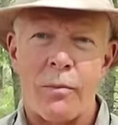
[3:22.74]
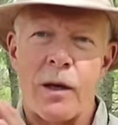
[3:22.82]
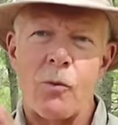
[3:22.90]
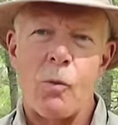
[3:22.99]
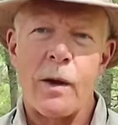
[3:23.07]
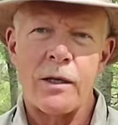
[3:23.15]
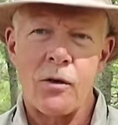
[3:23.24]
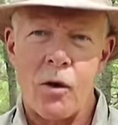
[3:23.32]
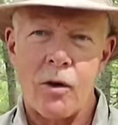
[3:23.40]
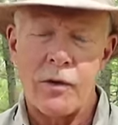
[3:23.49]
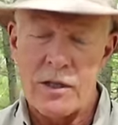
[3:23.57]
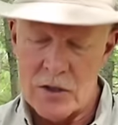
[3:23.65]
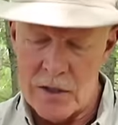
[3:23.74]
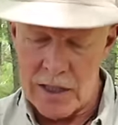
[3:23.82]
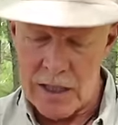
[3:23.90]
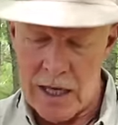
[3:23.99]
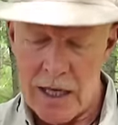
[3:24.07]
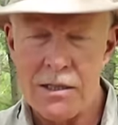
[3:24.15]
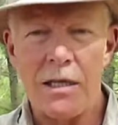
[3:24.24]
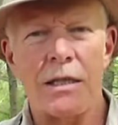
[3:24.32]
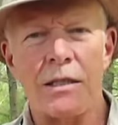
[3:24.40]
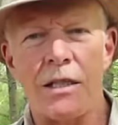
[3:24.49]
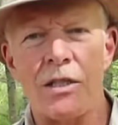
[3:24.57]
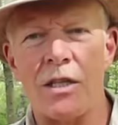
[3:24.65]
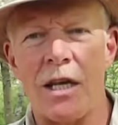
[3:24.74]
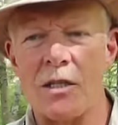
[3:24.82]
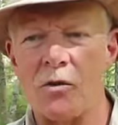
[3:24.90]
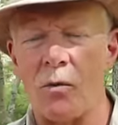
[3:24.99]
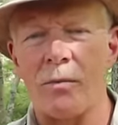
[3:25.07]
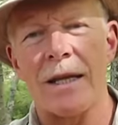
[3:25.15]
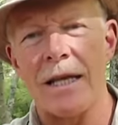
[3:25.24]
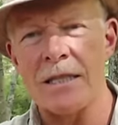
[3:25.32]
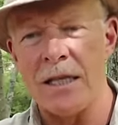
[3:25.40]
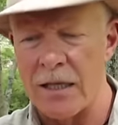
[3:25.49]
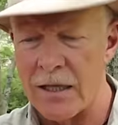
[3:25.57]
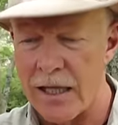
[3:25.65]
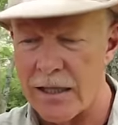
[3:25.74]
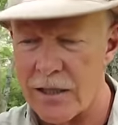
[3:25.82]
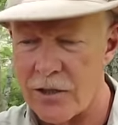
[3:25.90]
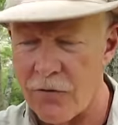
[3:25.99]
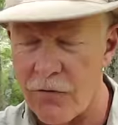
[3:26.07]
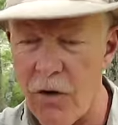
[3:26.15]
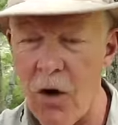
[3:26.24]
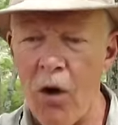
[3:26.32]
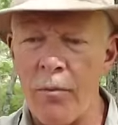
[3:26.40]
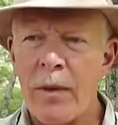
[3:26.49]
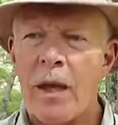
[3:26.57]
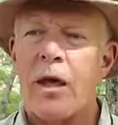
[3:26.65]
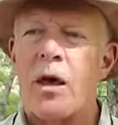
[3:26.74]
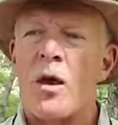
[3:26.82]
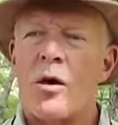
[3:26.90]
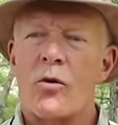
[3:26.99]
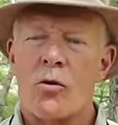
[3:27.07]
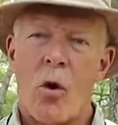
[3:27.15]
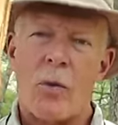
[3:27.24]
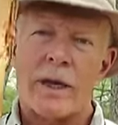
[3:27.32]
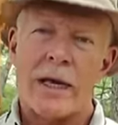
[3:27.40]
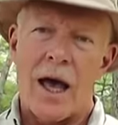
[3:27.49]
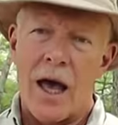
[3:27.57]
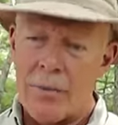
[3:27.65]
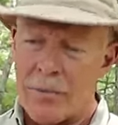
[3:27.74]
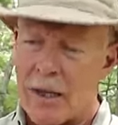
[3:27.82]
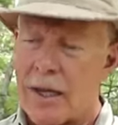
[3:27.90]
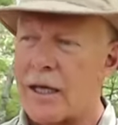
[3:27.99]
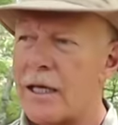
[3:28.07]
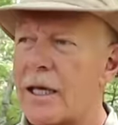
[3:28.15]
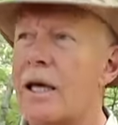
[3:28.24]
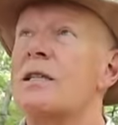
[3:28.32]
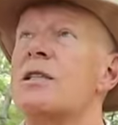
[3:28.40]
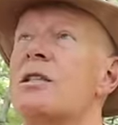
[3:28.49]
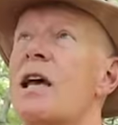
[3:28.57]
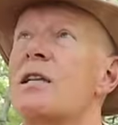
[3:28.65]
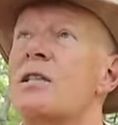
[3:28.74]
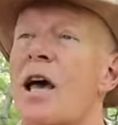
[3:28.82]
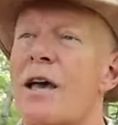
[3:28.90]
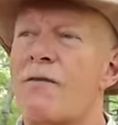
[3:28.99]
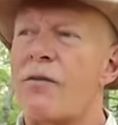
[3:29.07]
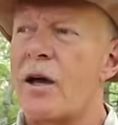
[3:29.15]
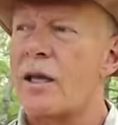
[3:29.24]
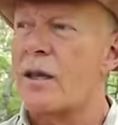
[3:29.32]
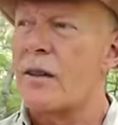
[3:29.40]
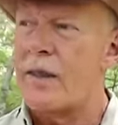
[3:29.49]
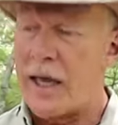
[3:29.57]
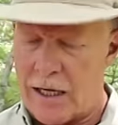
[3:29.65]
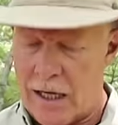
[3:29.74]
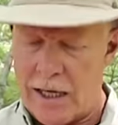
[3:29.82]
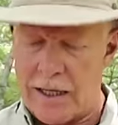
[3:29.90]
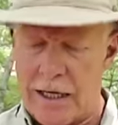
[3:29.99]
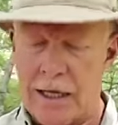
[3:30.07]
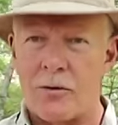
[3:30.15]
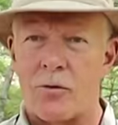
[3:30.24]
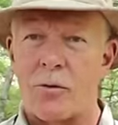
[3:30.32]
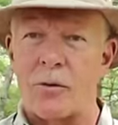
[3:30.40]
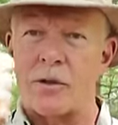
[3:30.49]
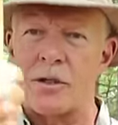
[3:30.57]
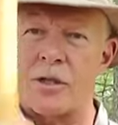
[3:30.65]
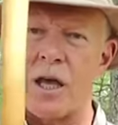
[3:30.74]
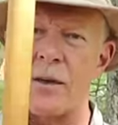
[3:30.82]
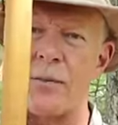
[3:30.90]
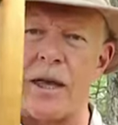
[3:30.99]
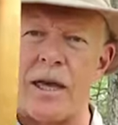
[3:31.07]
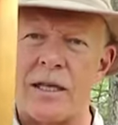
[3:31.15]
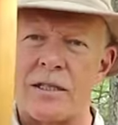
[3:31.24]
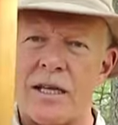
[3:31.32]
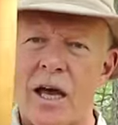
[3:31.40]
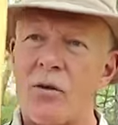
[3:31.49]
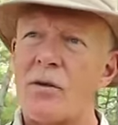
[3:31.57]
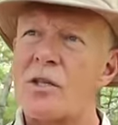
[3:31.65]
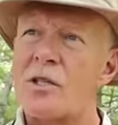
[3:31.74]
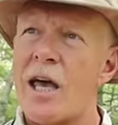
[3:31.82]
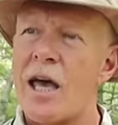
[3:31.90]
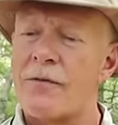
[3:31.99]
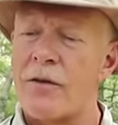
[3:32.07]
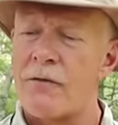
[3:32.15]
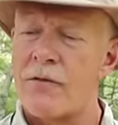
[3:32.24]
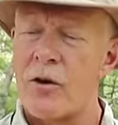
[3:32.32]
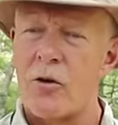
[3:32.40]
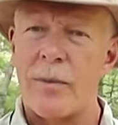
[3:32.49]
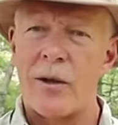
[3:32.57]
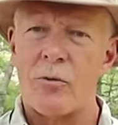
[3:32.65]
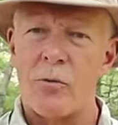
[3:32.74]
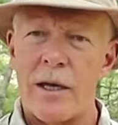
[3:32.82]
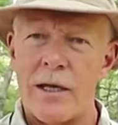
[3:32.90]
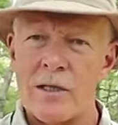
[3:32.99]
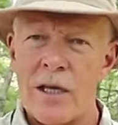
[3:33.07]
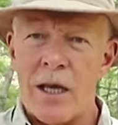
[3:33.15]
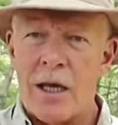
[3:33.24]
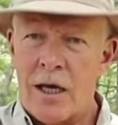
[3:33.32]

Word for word: put my weight on the stick as I descend, so I'm less likely to fall. Going up any ascents, I find that I can slide my hand down the staff a fair amount of ways